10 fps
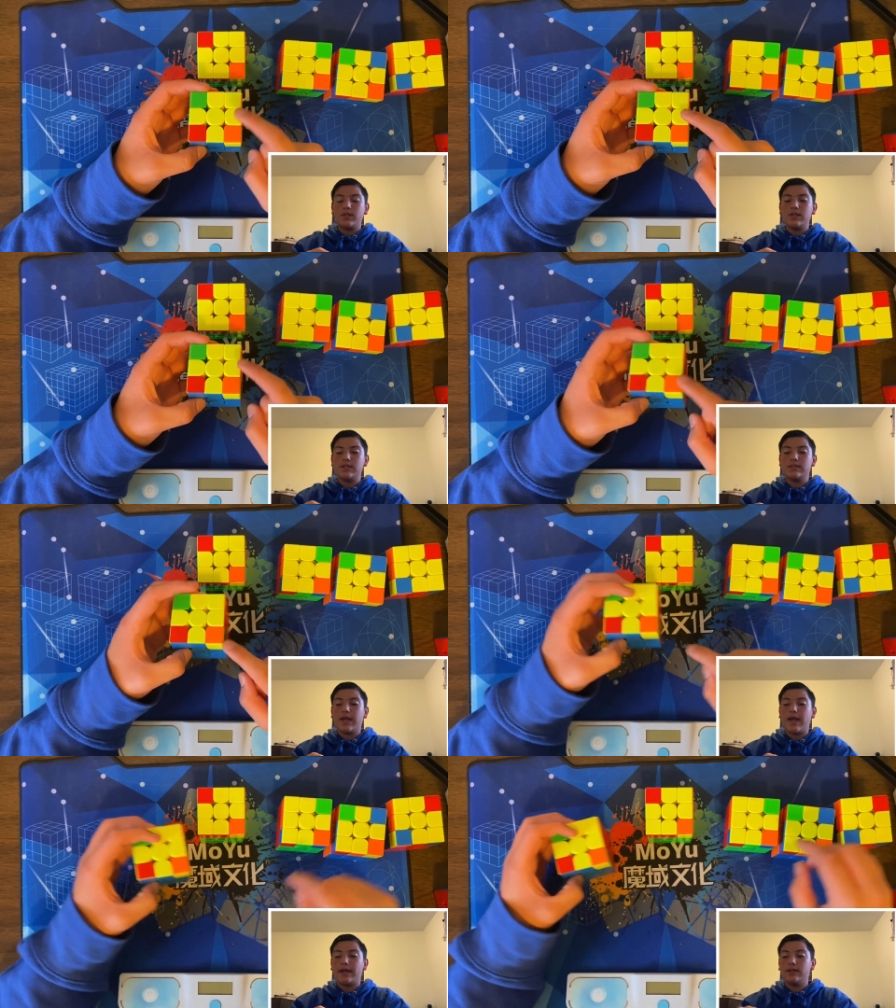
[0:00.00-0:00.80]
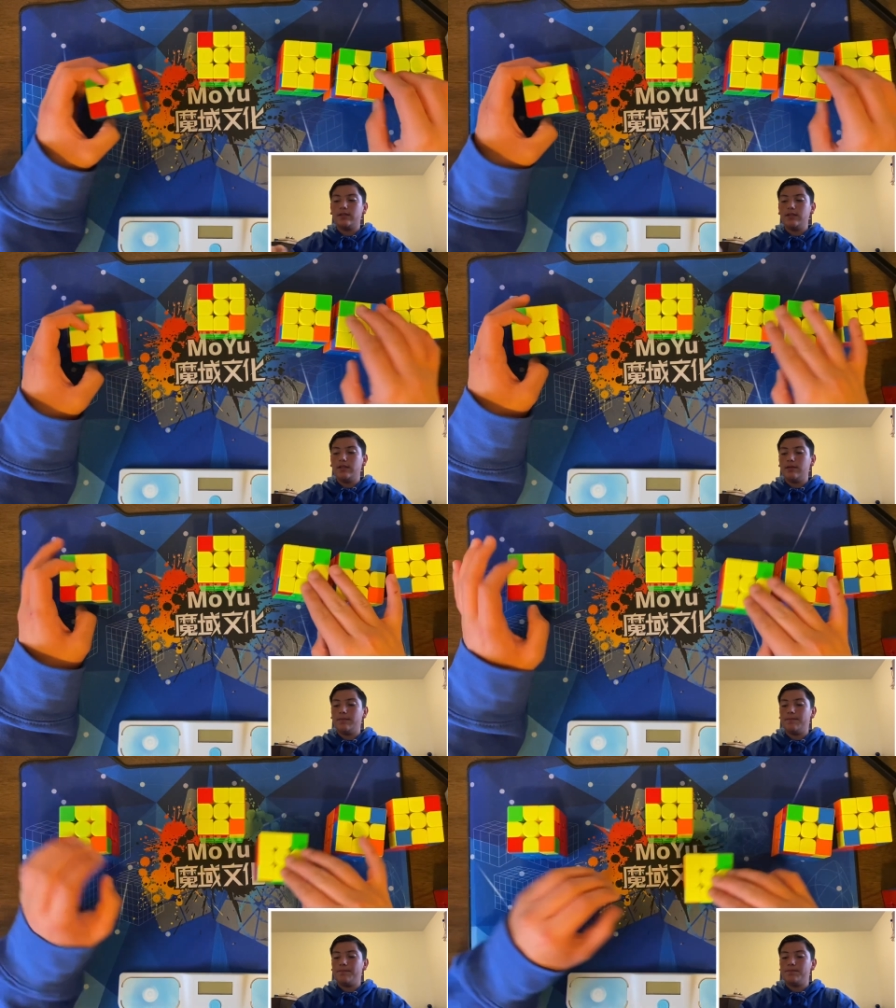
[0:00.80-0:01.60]
diagonally.
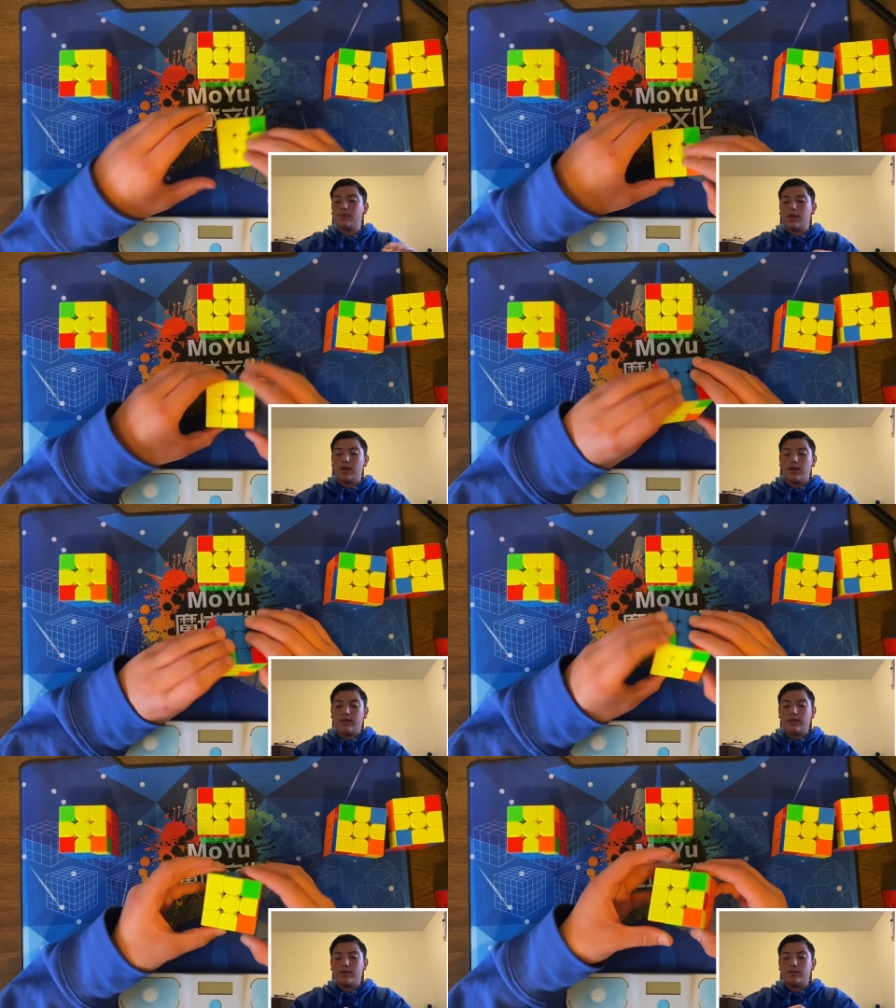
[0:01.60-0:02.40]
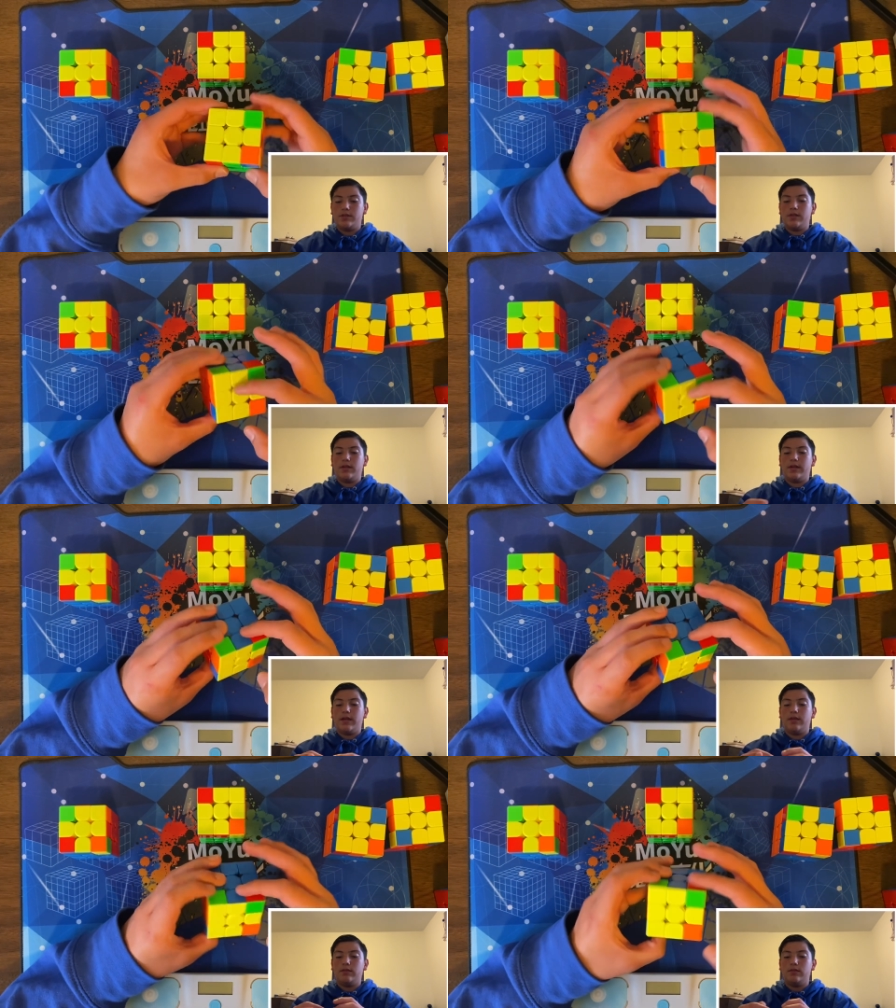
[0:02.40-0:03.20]
And here's again
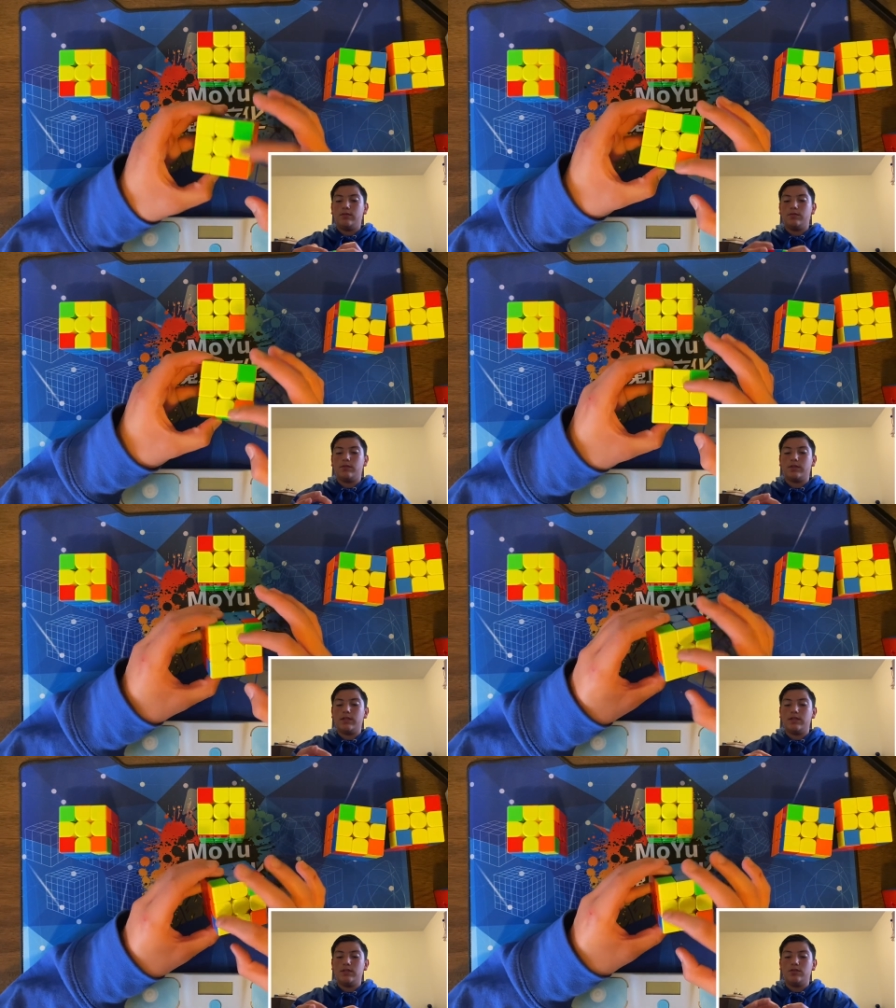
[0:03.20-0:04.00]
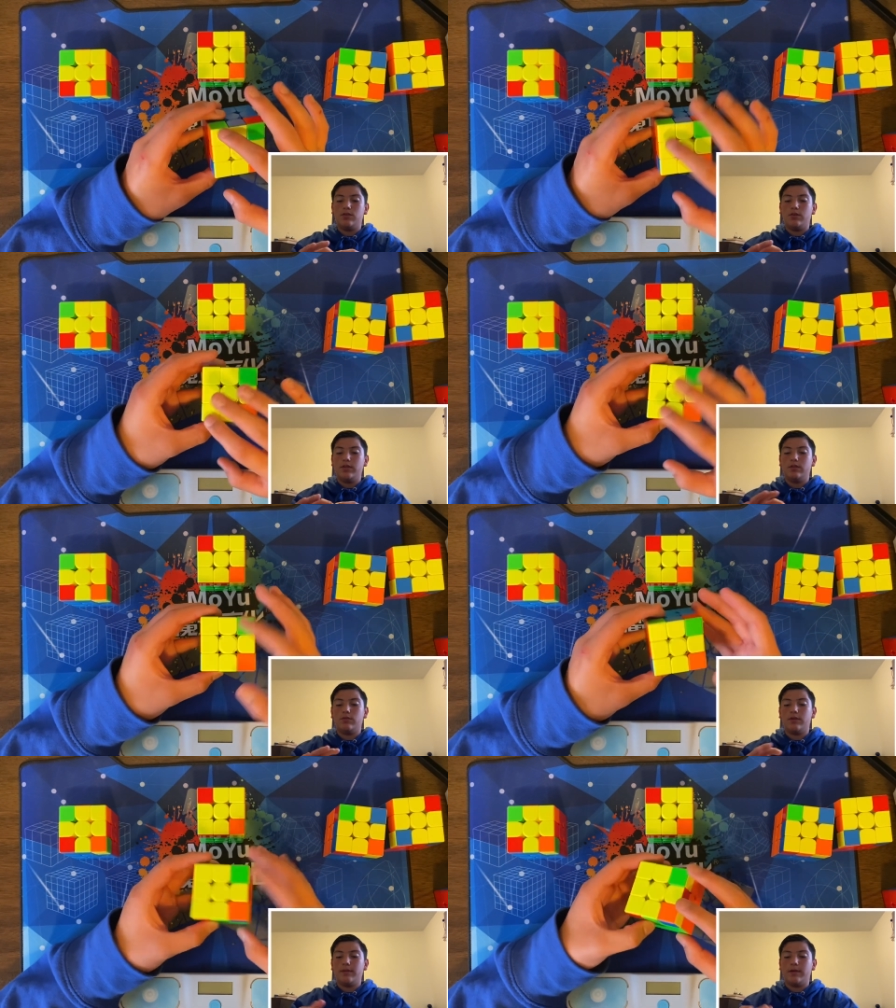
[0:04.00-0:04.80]
with these, you don't need to worry
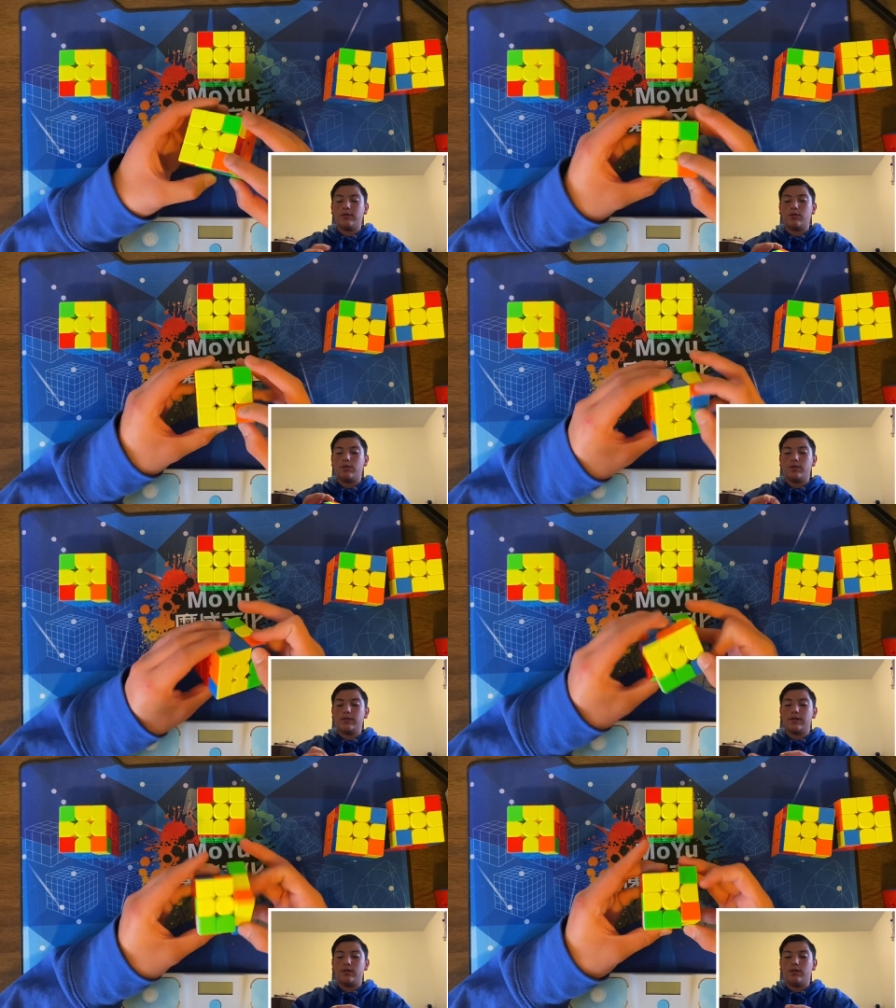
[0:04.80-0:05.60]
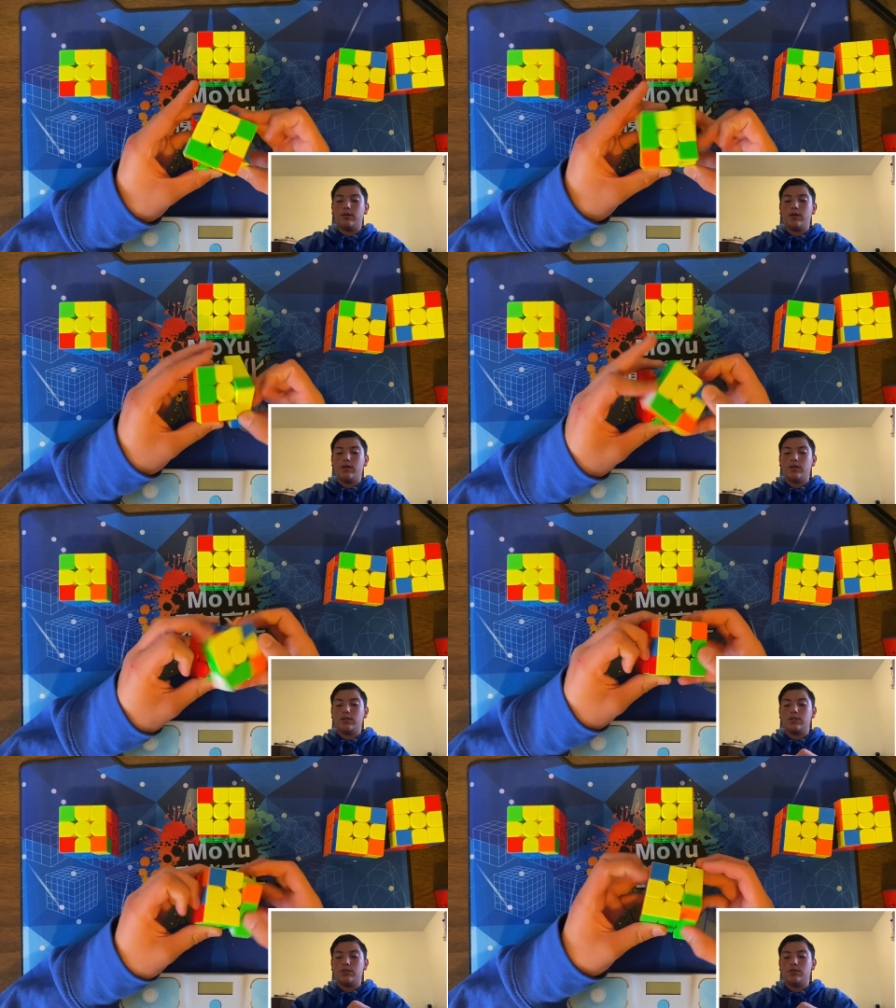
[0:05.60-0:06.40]
about the corners at all. You can just
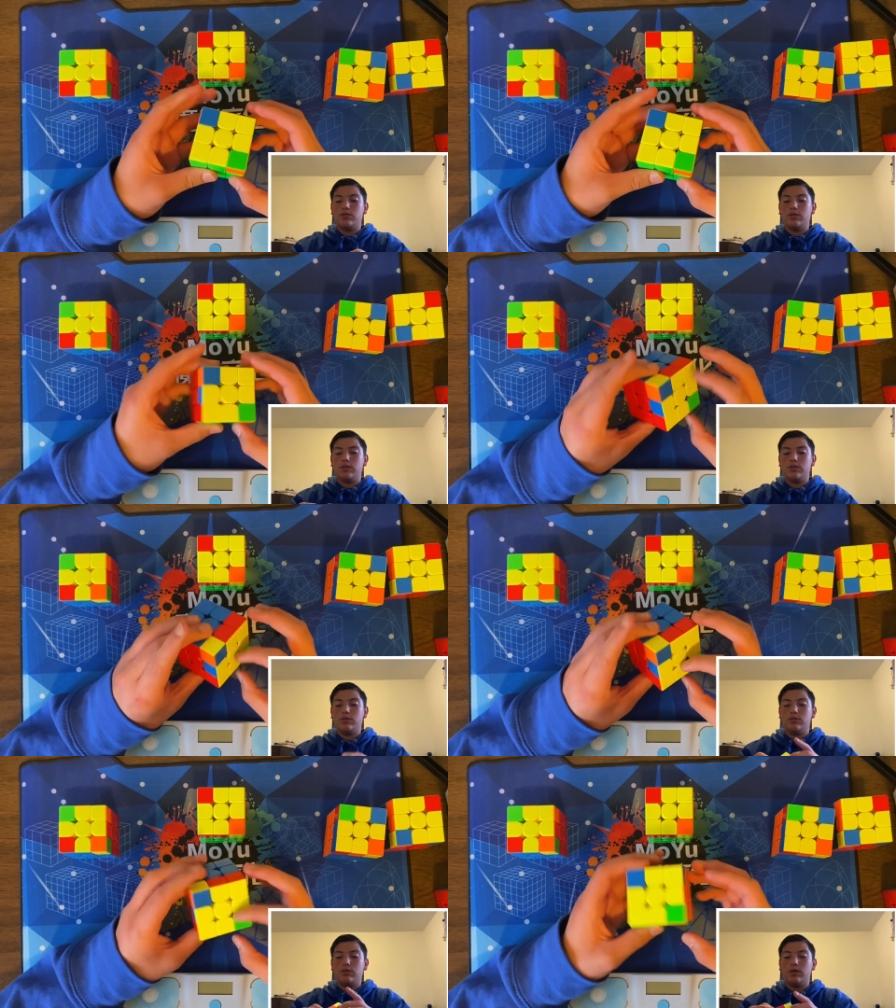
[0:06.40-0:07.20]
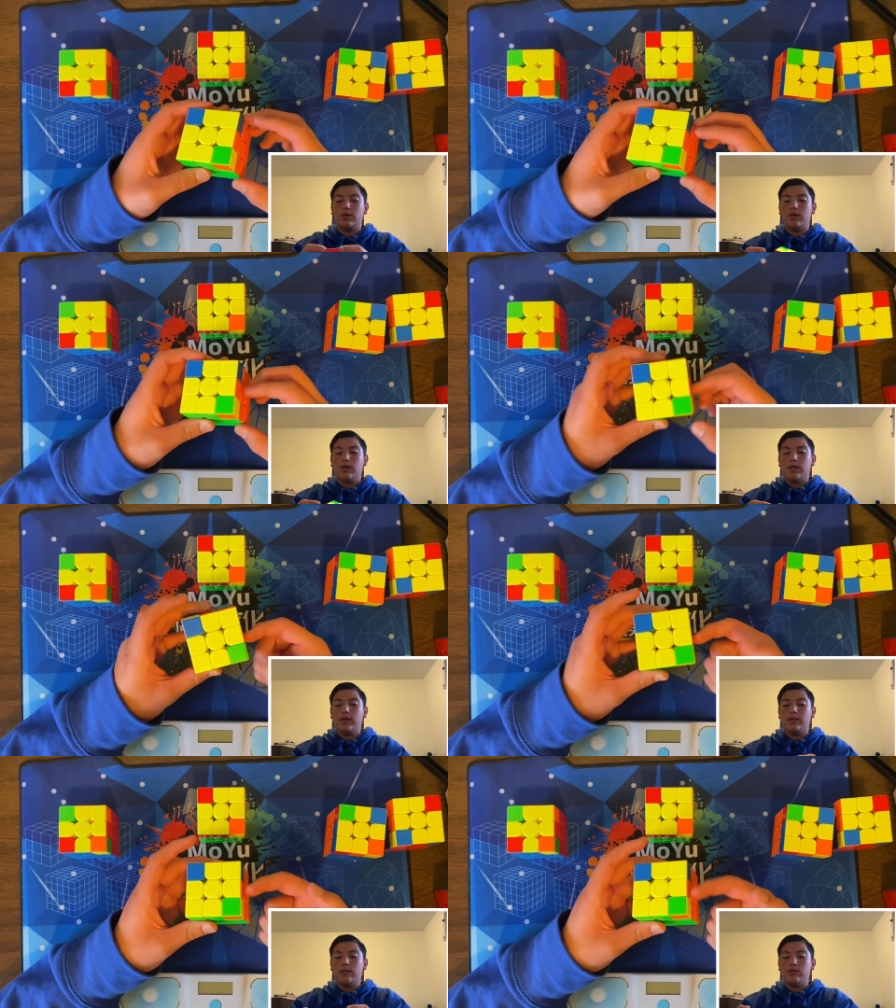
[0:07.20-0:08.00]
do the sewn, and then
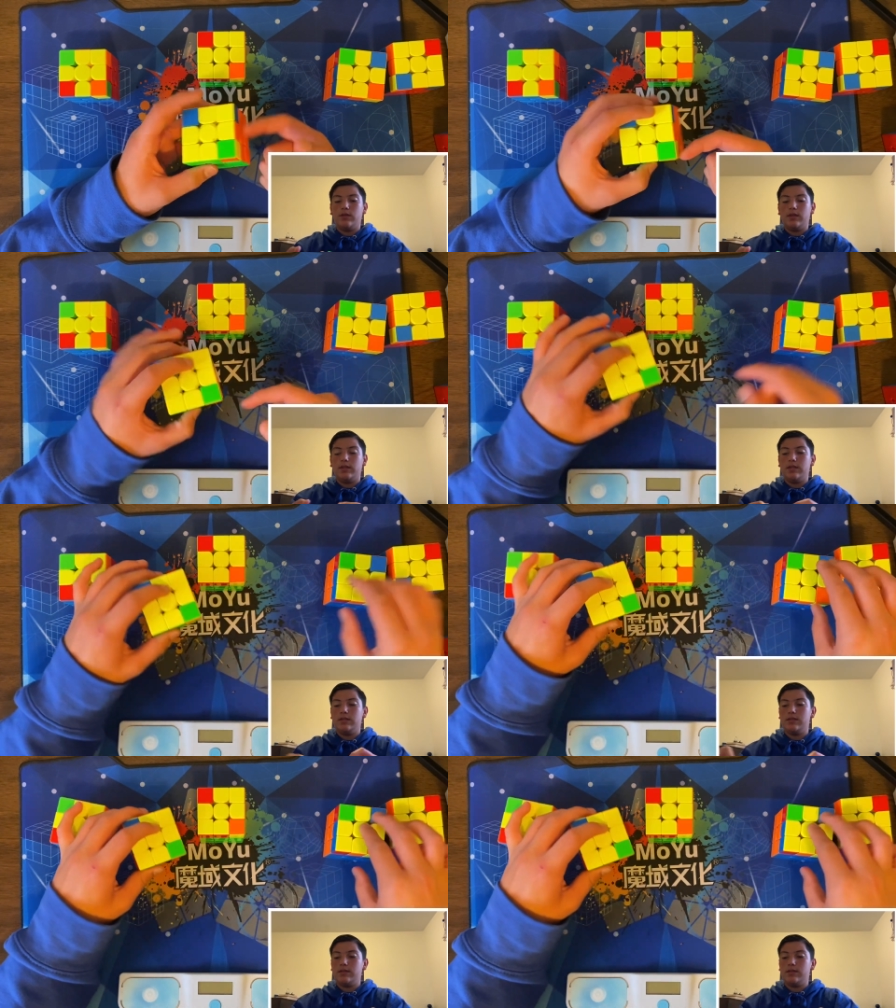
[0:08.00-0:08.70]
you get these.